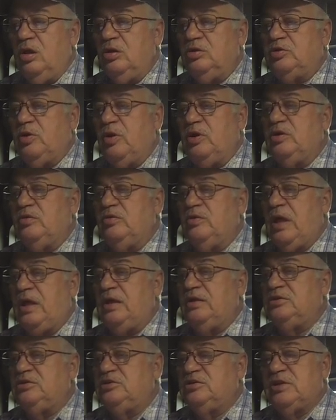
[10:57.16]
so
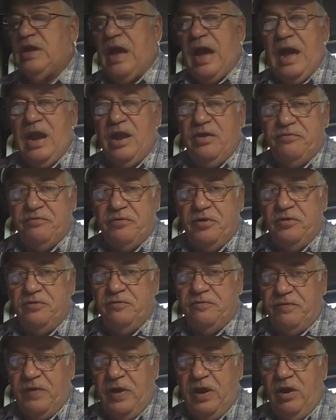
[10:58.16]
that's kind of
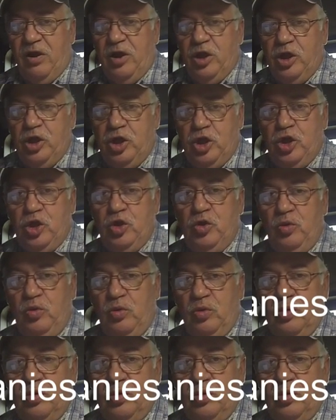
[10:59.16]
unfair to you,